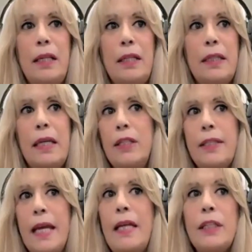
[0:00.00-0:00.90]

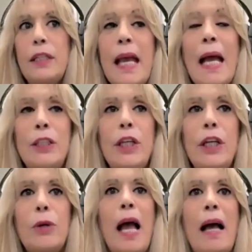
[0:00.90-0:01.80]
can
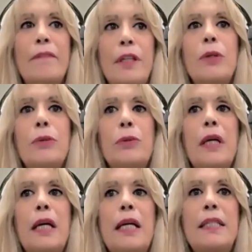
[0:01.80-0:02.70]
you have
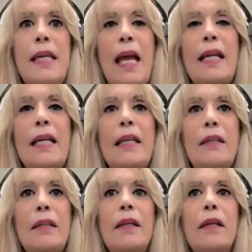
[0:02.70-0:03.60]
you
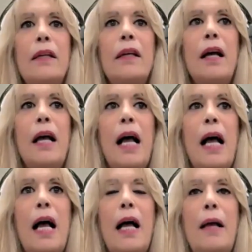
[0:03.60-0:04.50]
taken
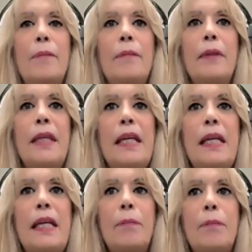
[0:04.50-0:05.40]

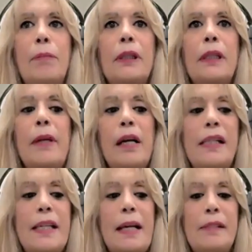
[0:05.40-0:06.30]
the preliminary
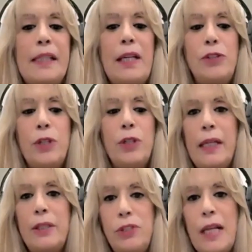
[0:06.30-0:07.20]
steps to get your kid
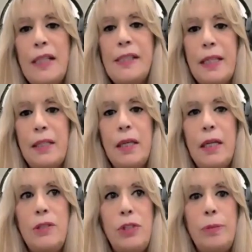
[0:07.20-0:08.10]
adjusted
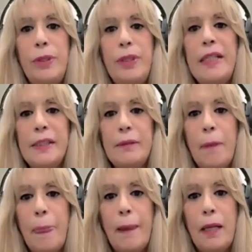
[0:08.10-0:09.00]
to booties?
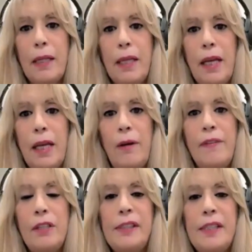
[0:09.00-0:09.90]
If
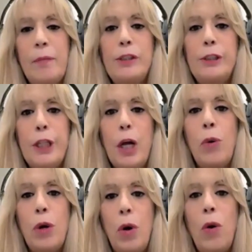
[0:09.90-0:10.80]
you're somewhere
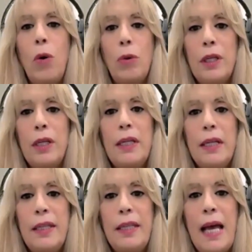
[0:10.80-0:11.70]
so cold
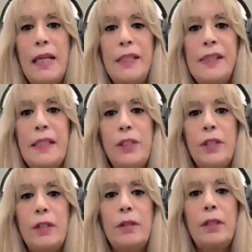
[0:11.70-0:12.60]
that it's in your